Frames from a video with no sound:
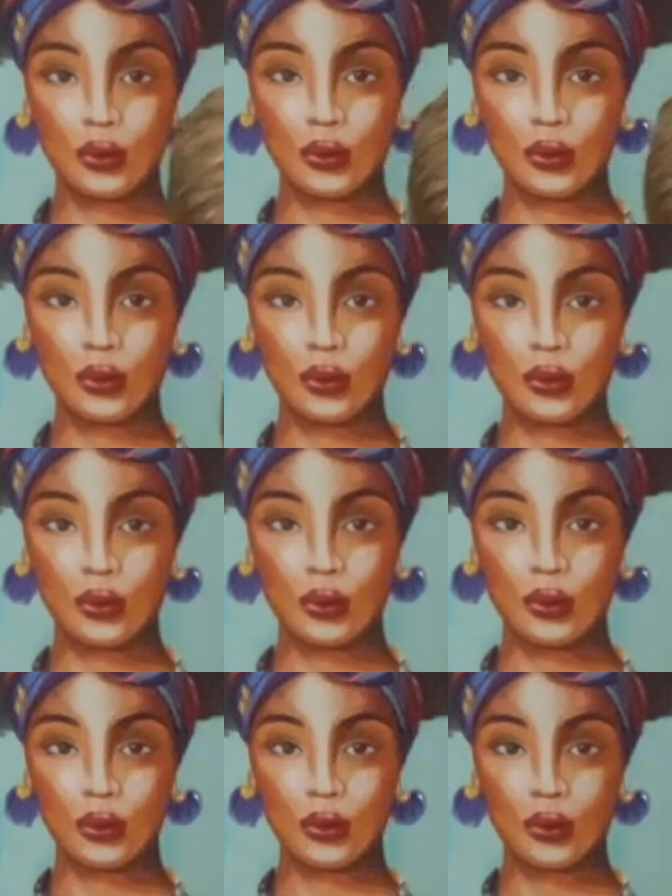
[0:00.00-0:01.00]

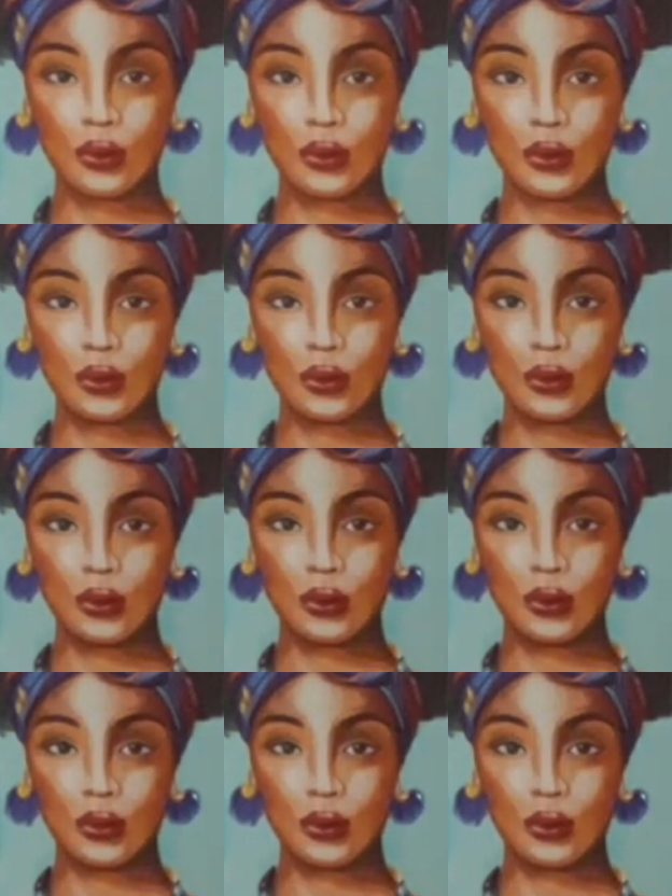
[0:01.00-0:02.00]

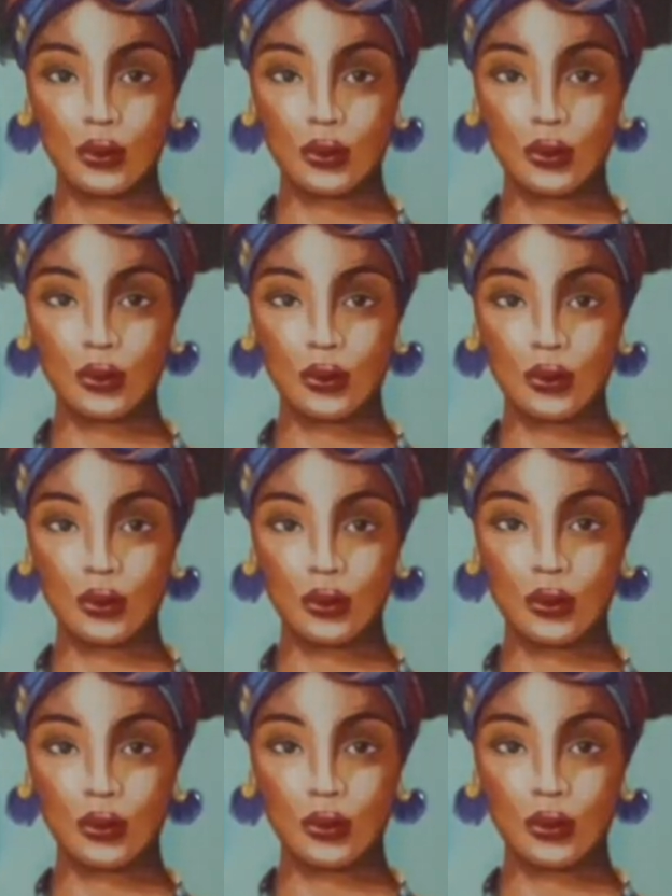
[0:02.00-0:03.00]

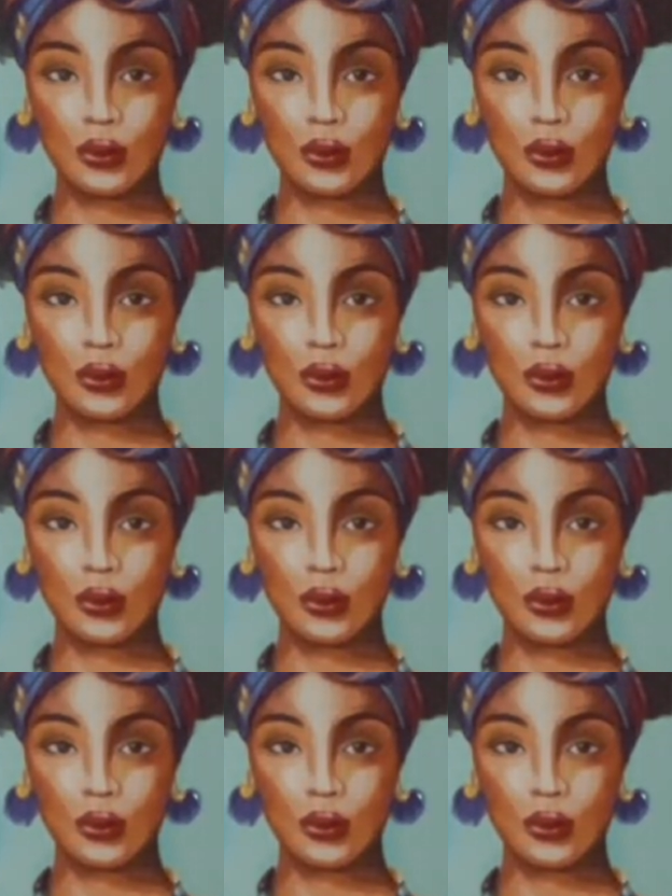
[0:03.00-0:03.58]
(not speaking)